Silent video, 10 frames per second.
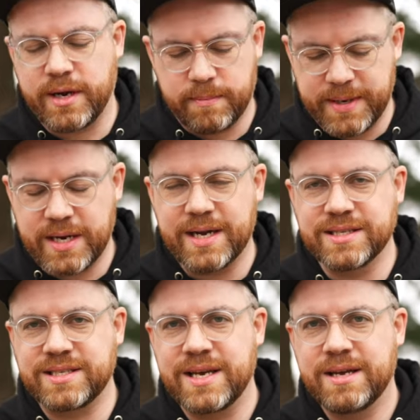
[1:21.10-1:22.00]
here
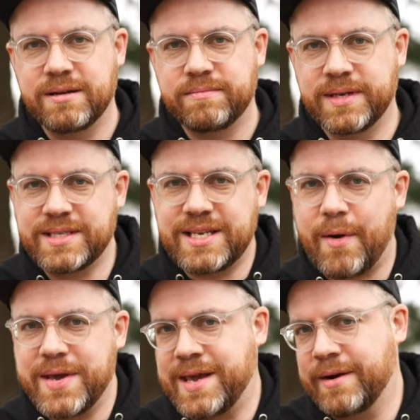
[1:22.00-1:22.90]
because this is
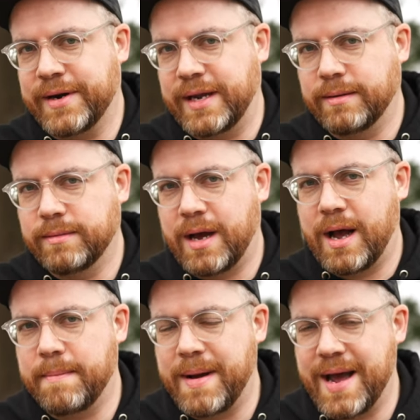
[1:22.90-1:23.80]
how I carry
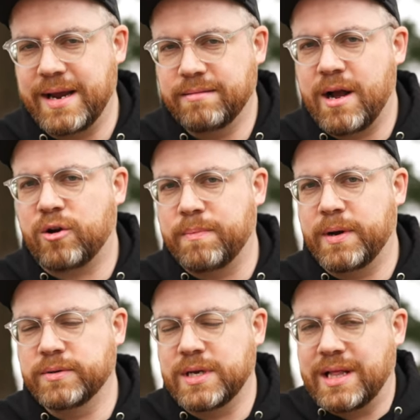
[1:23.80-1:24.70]
my knuckle
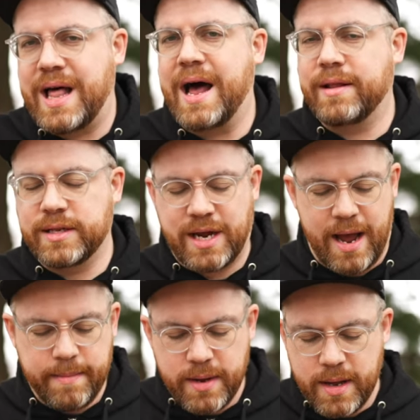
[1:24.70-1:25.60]
bones a lot of the
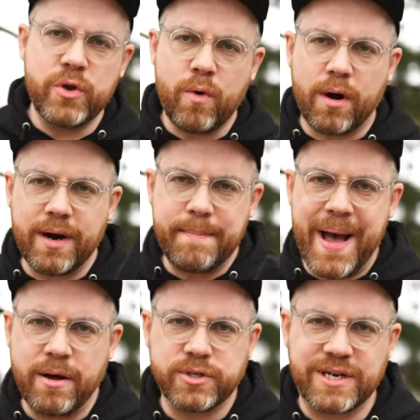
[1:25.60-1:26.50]
time. If you are a
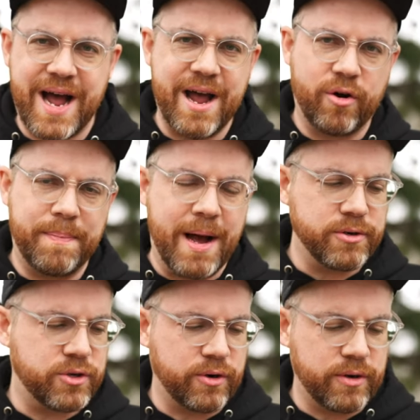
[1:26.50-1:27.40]
pouch guy or a
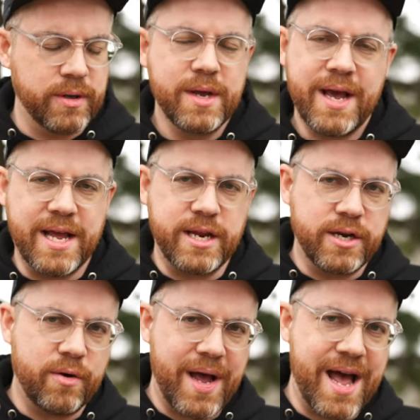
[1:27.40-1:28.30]
pouch girl and you
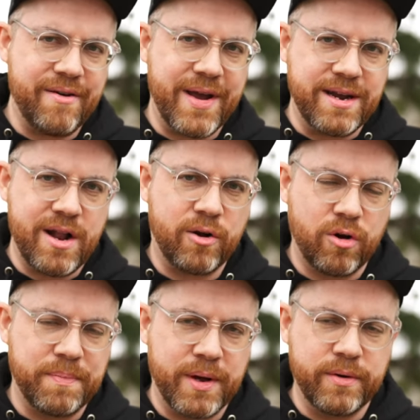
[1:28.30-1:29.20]
don't have a
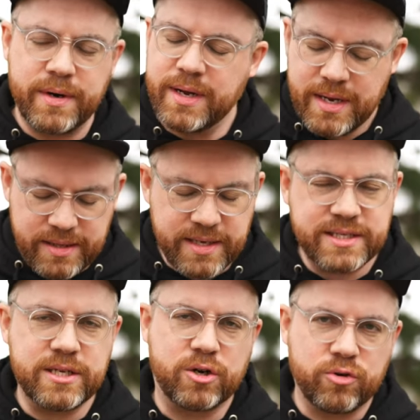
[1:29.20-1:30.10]
knuckle bone,
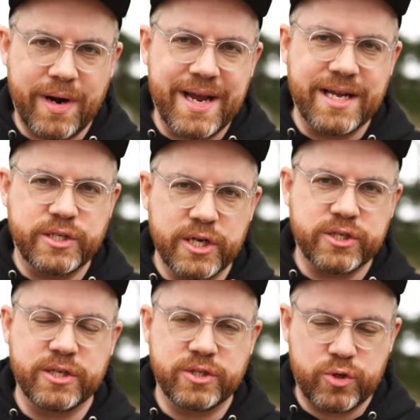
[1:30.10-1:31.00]
this is a great
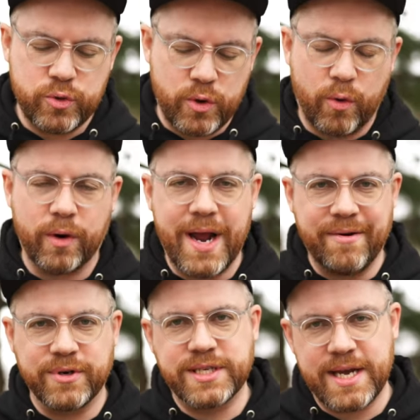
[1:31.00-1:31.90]
addition to your
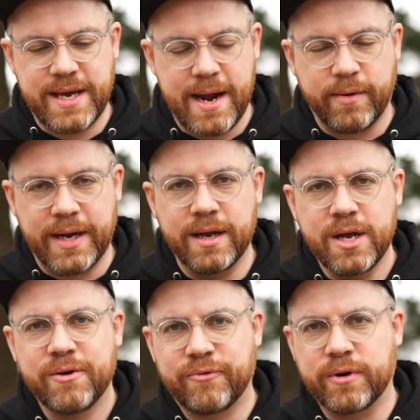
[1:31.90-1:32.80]
everyday carry
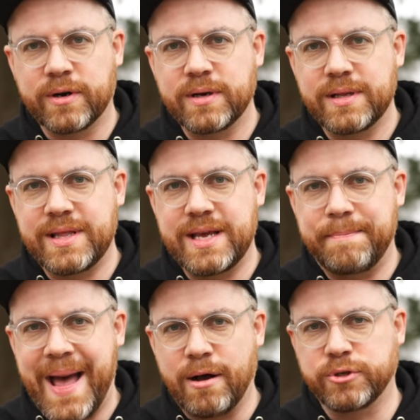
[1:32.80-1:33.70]
for the
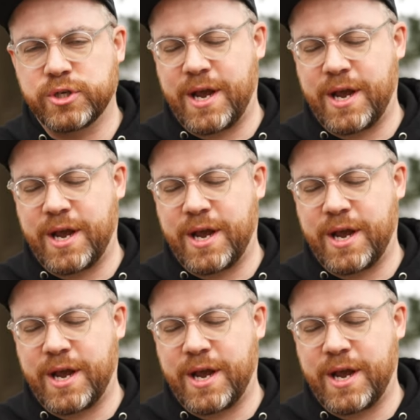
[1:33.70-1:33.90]
pouch